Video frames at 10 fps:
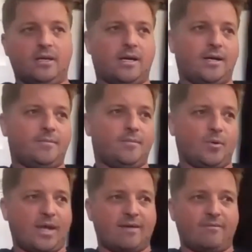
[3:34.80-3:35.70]

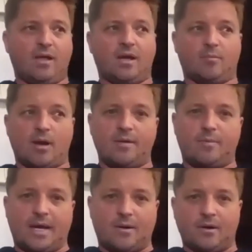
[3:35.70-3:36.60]
But we have a lot of
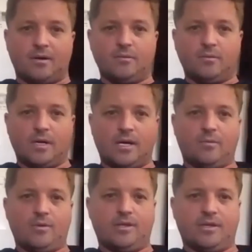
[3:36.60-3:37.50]
brain power
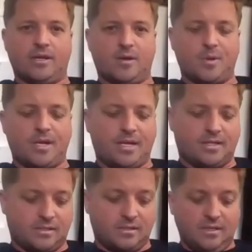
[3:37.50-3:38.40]
within the company.
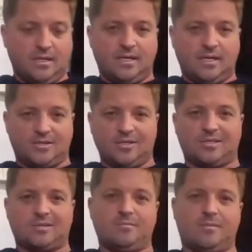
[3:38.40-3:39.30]
It's
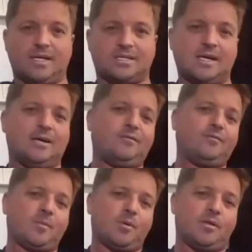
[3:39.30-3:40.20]
just myself,
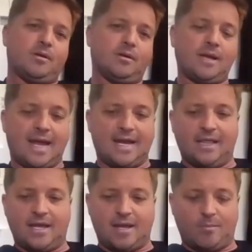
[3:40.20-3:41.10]
my brother Andy
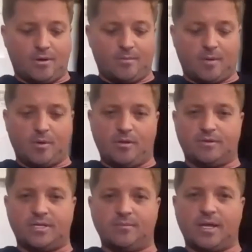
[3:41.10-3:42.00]
Lambert, my brother
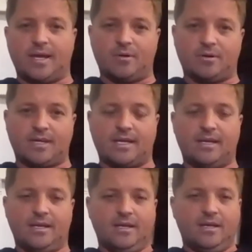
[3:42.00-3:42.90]
Tim Lambert, that,
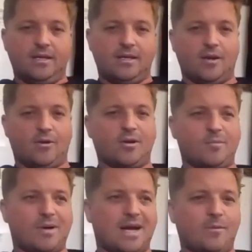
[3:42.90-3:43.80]
you know,
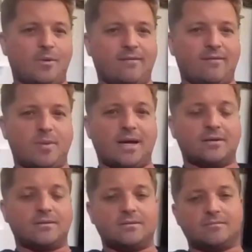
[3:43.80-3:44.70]
combined we have
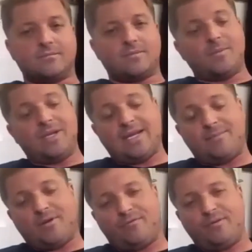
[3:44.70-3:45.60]
about, I mean, damn
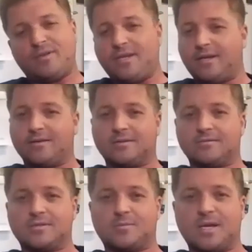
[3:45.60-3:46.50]
near 50 years of
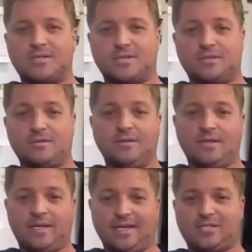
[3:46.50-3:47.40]
suspension
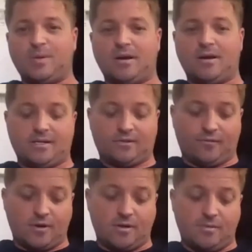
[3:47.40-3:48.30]
experience
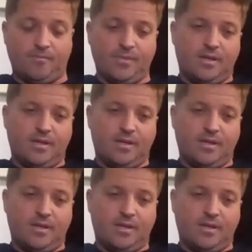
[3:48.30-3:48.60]
from